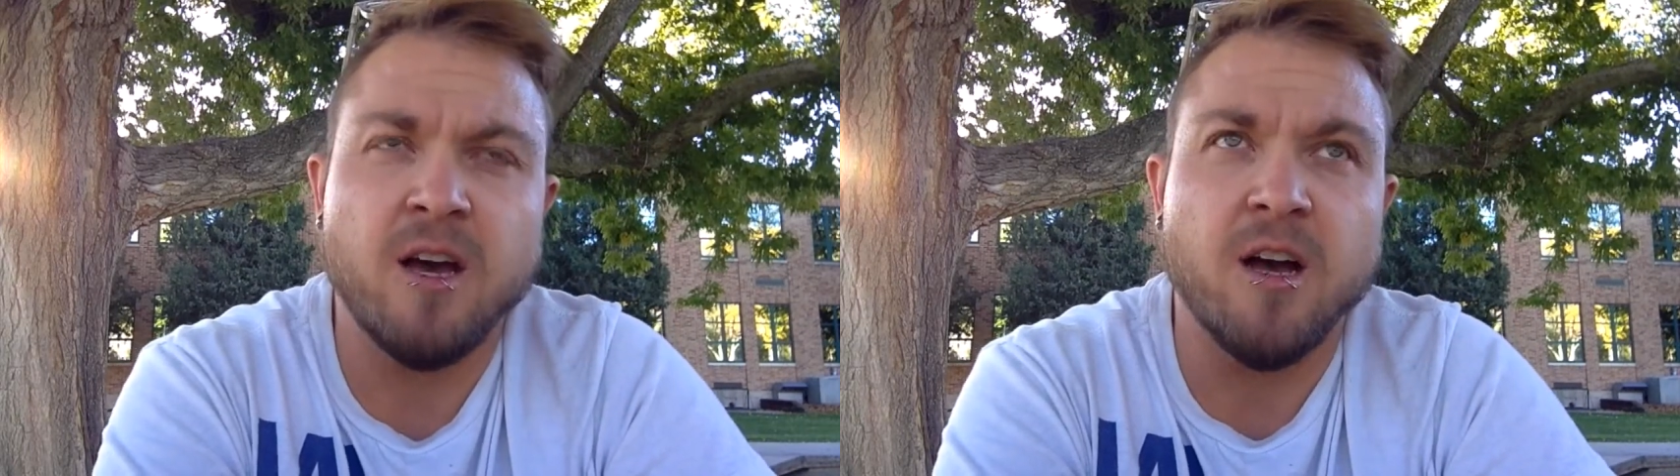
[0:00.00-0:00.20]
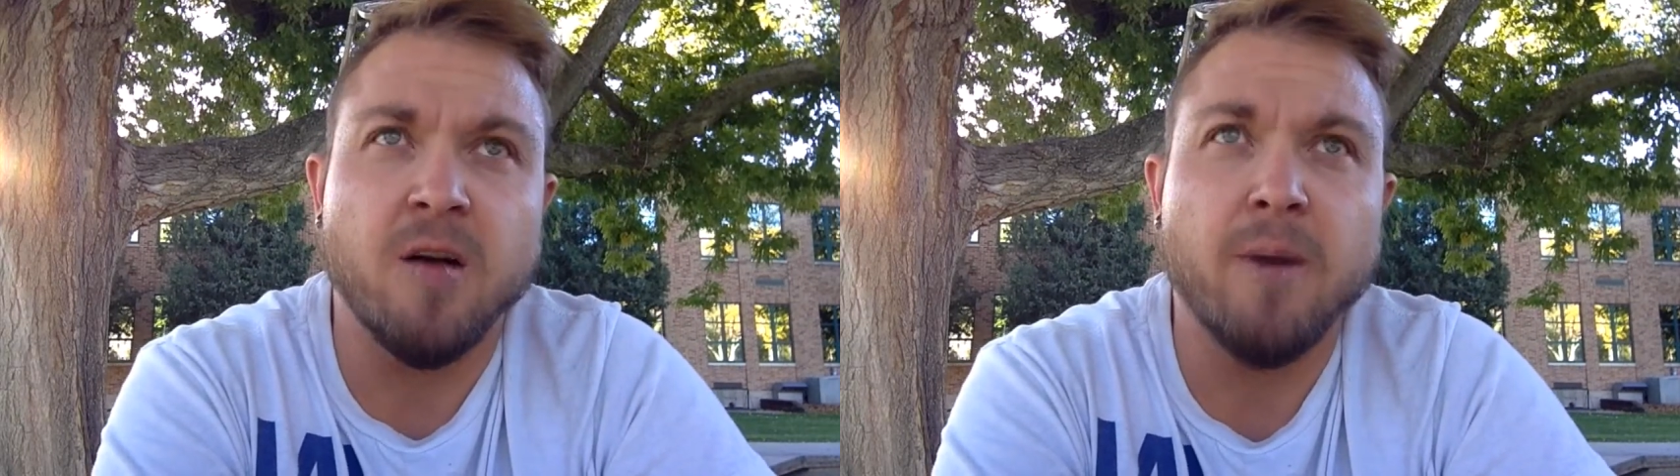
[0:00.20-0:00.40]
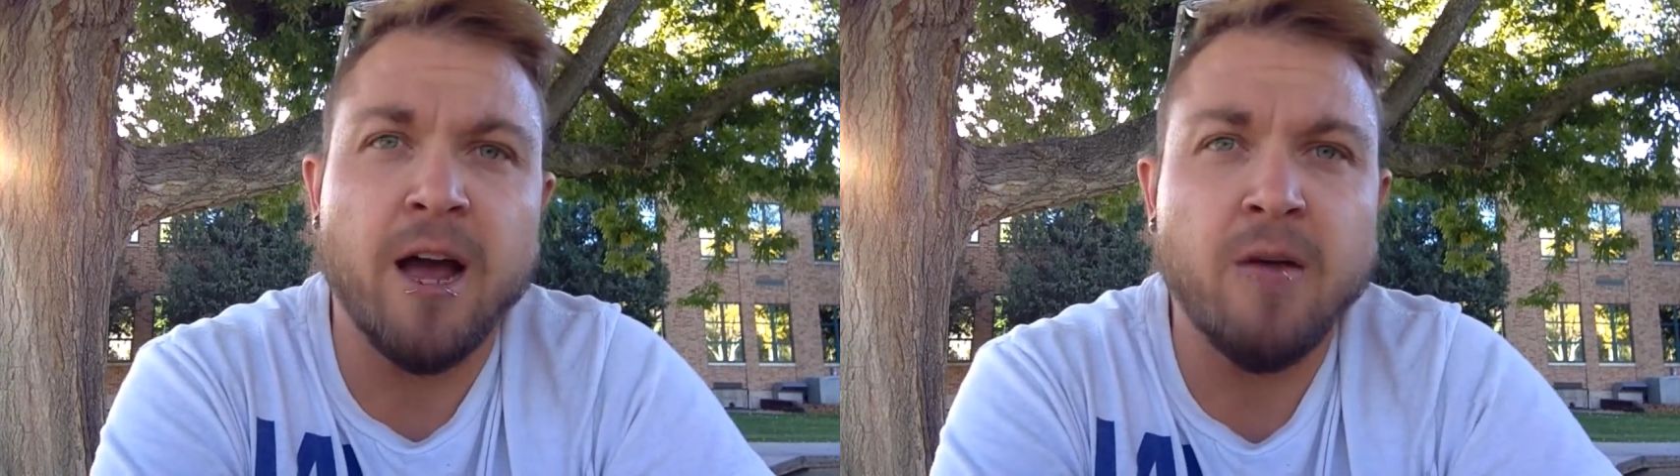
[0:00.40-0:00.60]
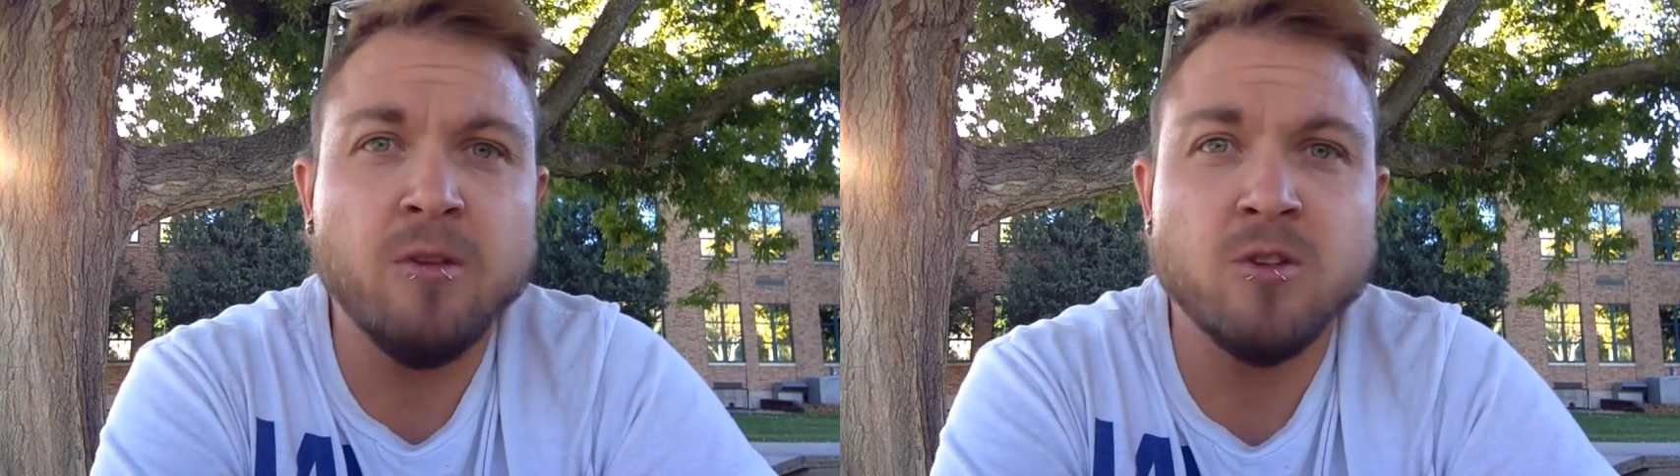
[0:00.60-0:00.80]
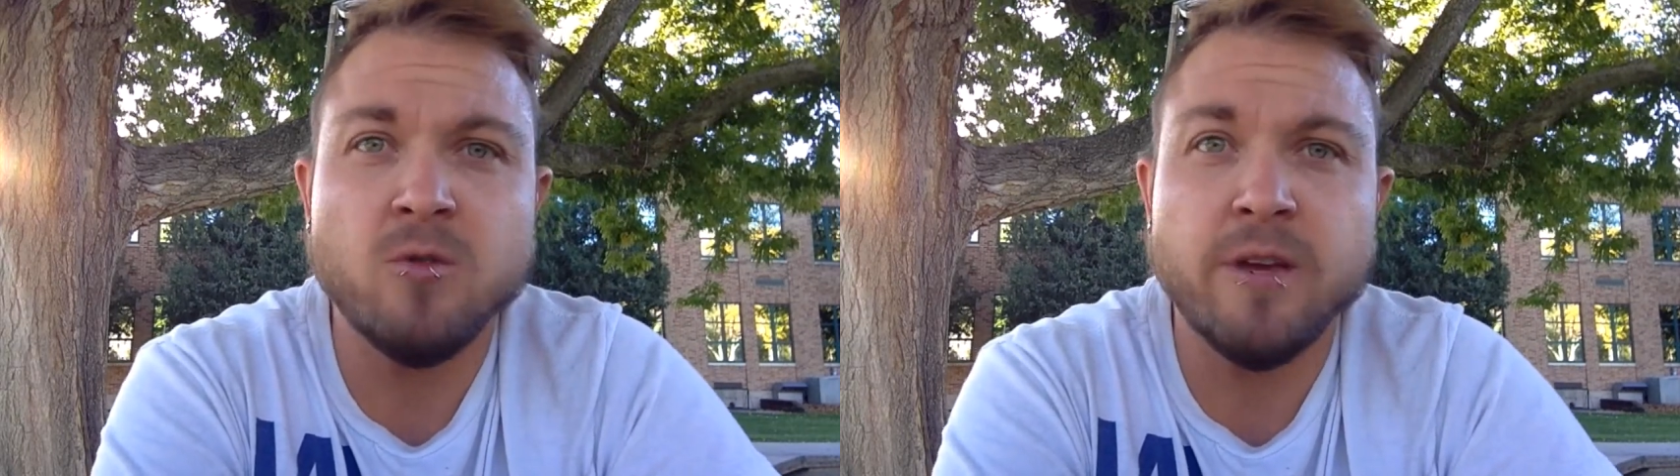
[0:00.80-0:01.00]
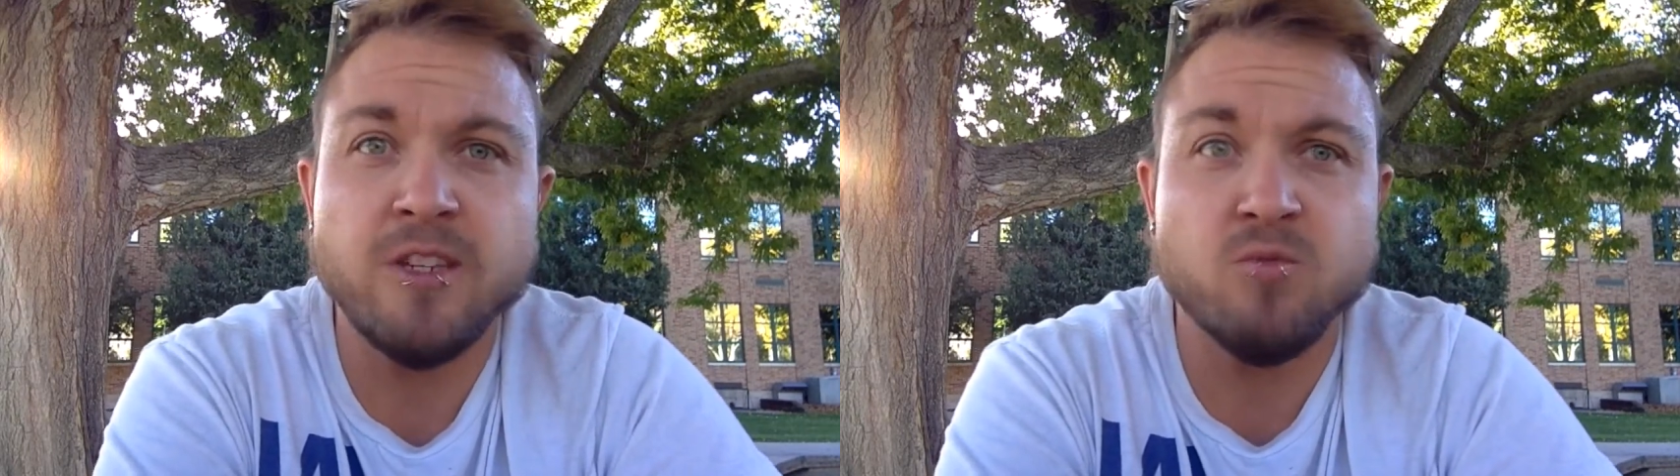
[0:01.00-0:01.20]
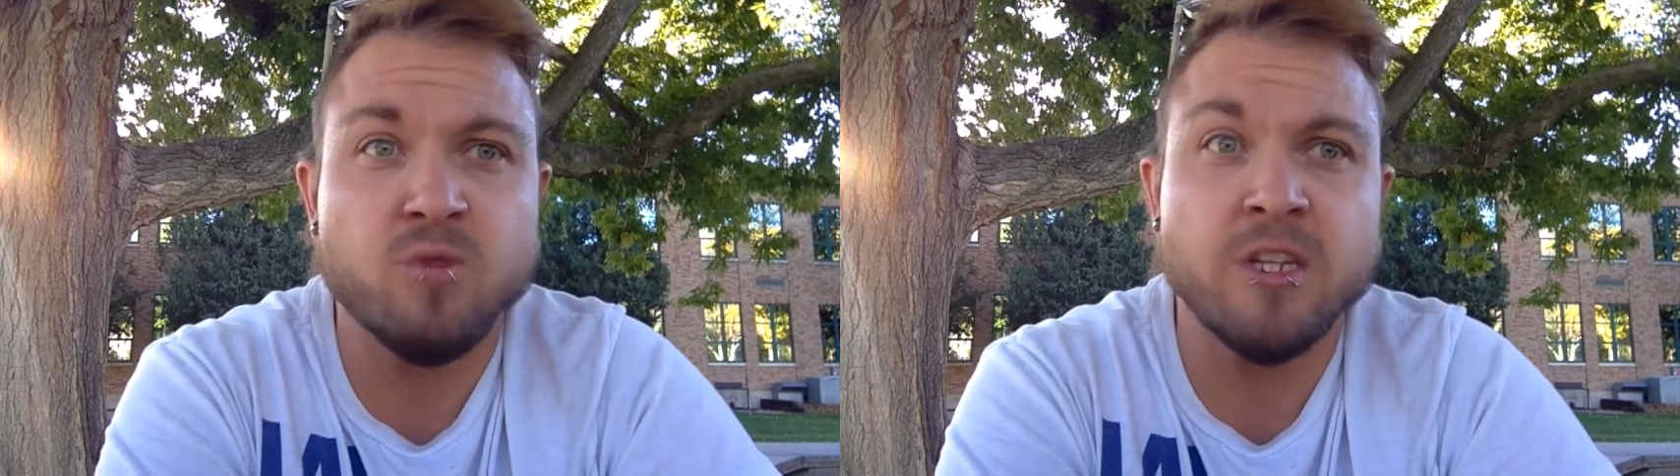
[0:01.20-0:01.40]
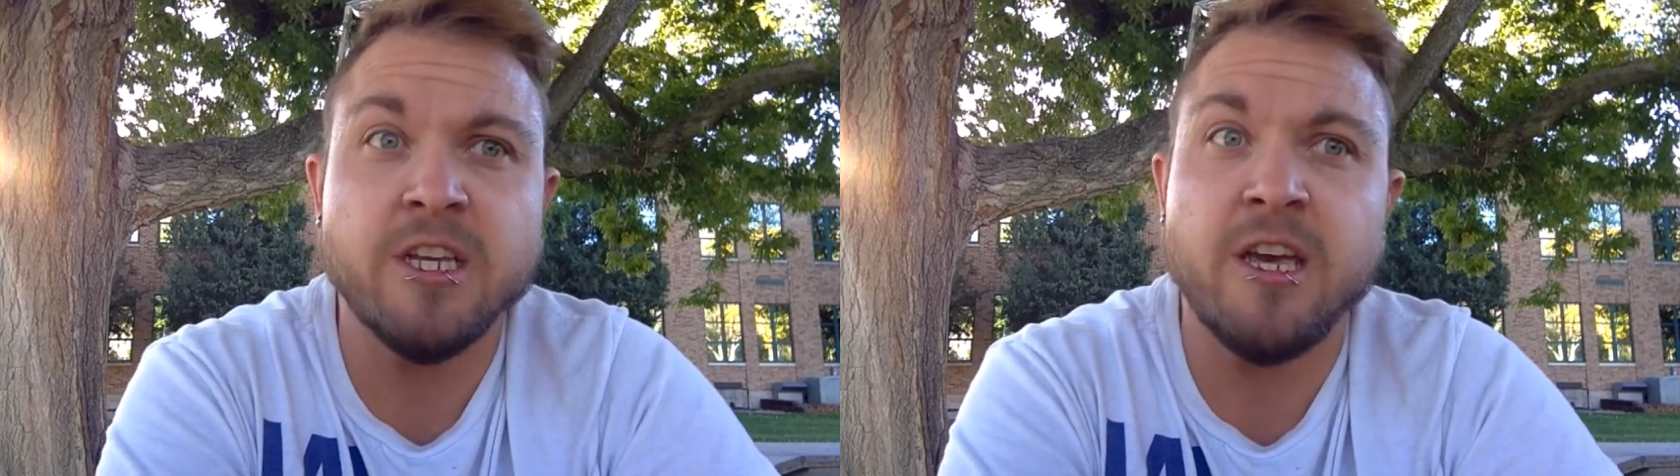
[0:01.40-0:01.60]
um, I was always
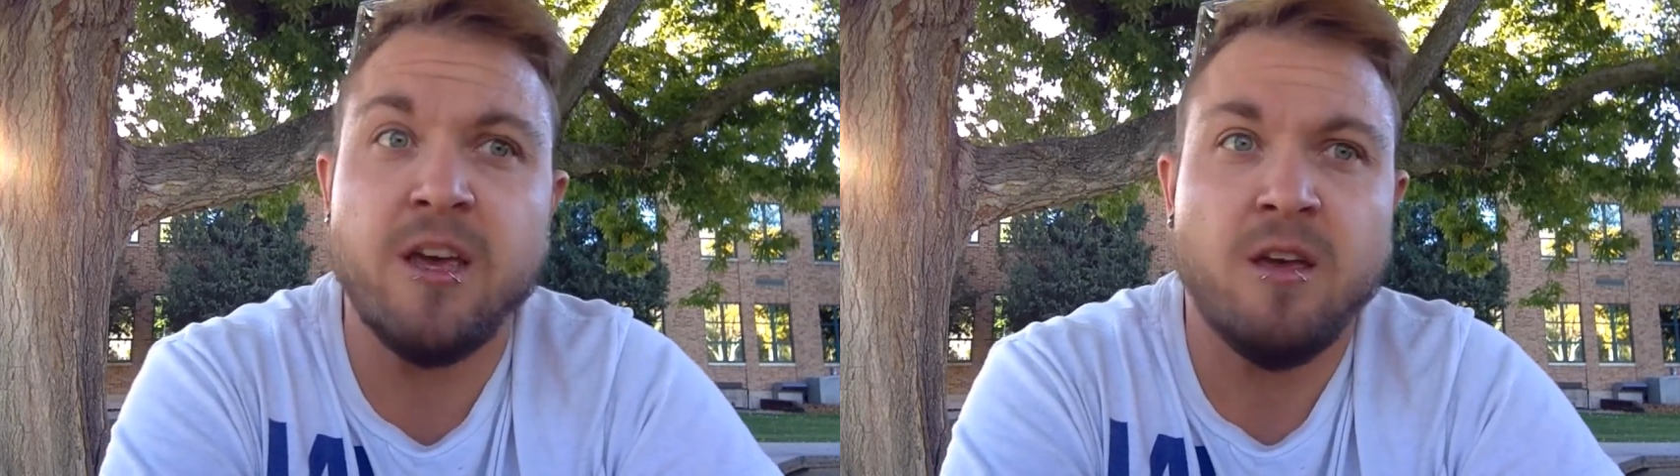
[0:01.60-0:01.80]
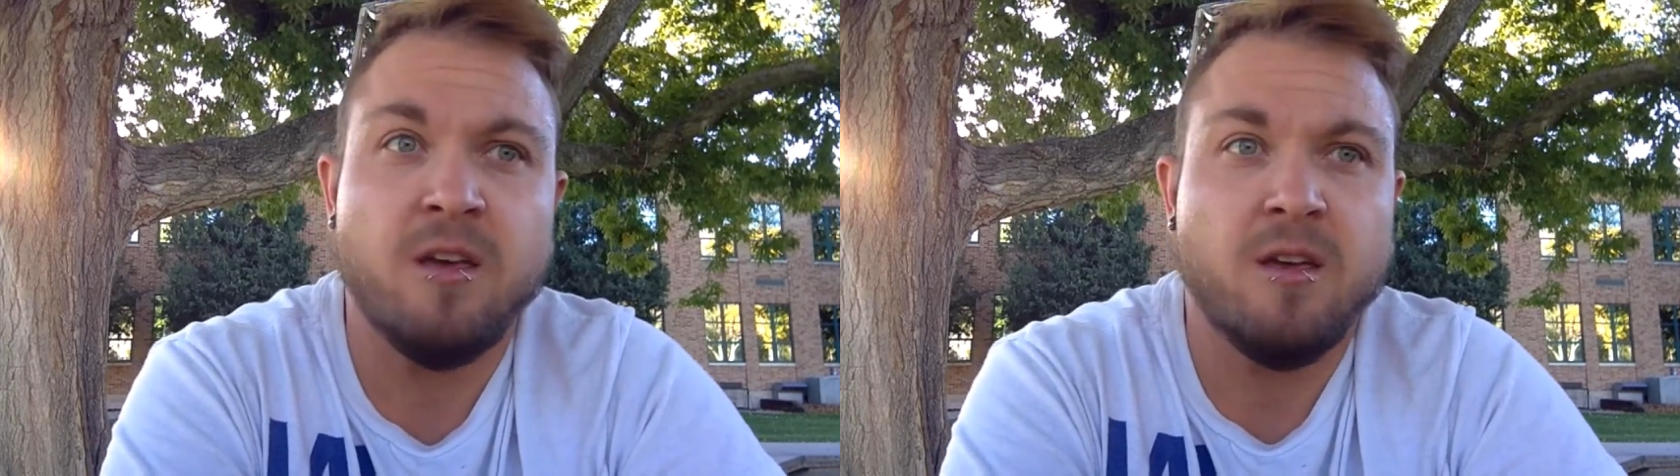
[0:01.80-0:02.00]
really